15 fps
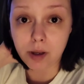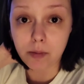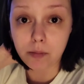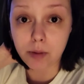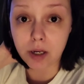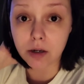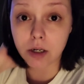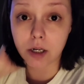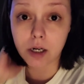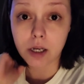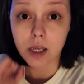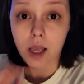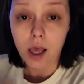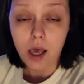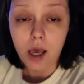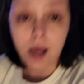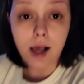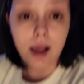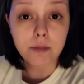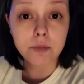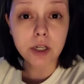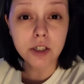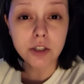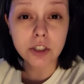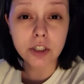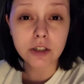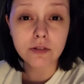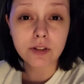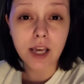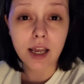bit better. I'm not
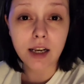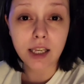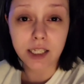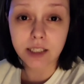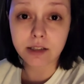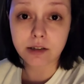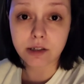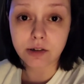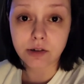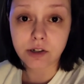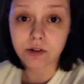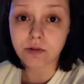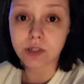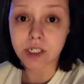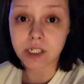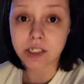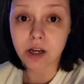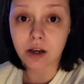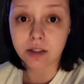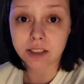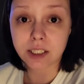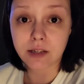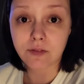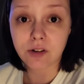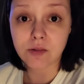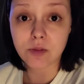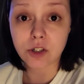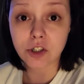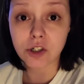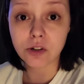sure if the headache is due to detoxing from
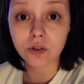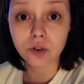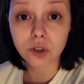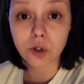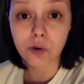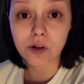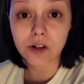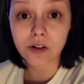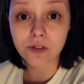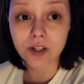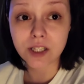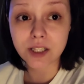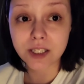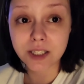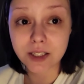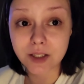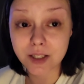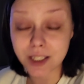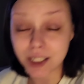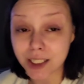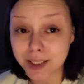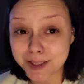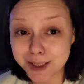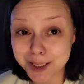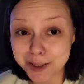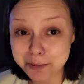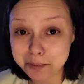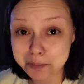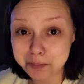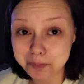the juice or if it's because
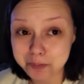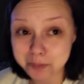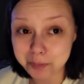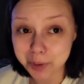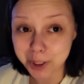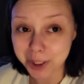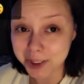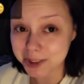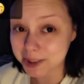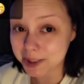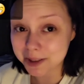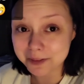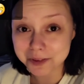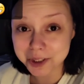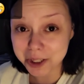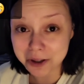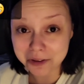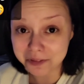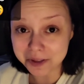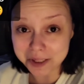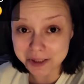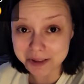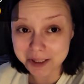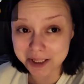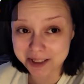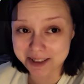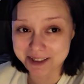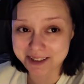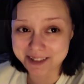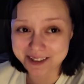I'm positive with COVID.
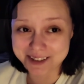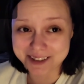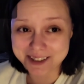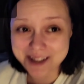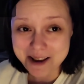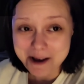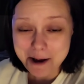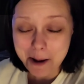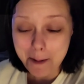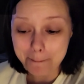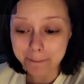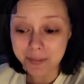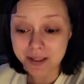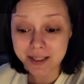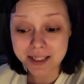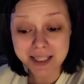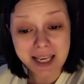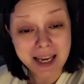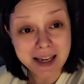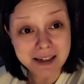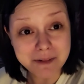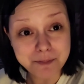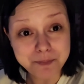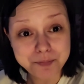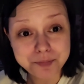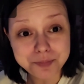But yeah,